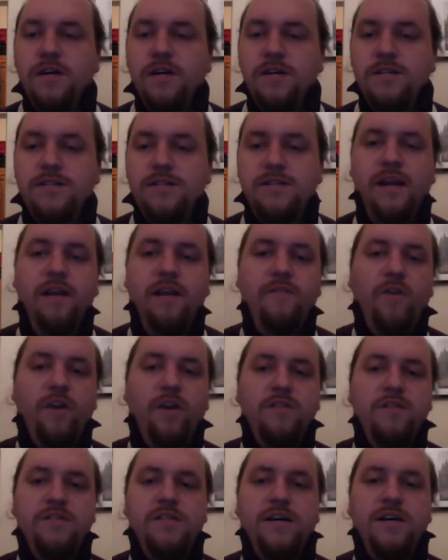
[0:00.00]
still
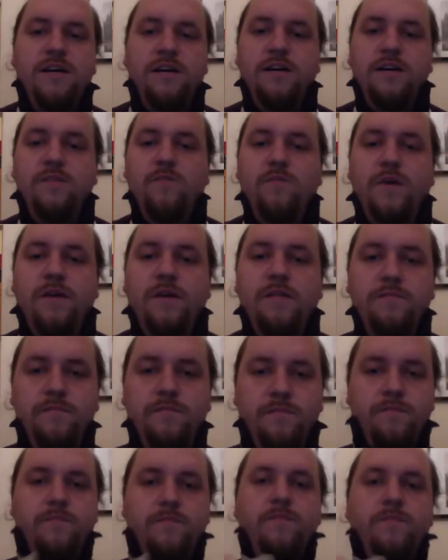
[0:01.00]
voluntarily wear them.
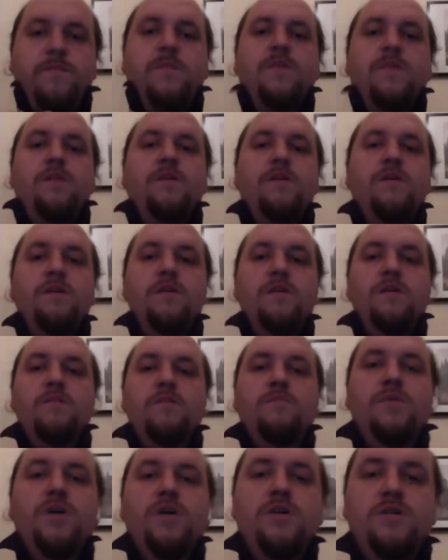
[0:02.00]

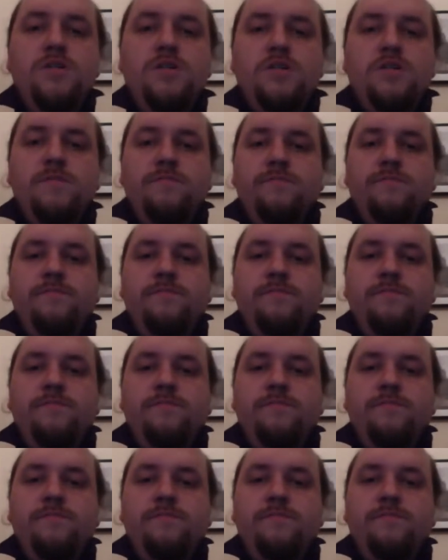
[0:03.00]
Put,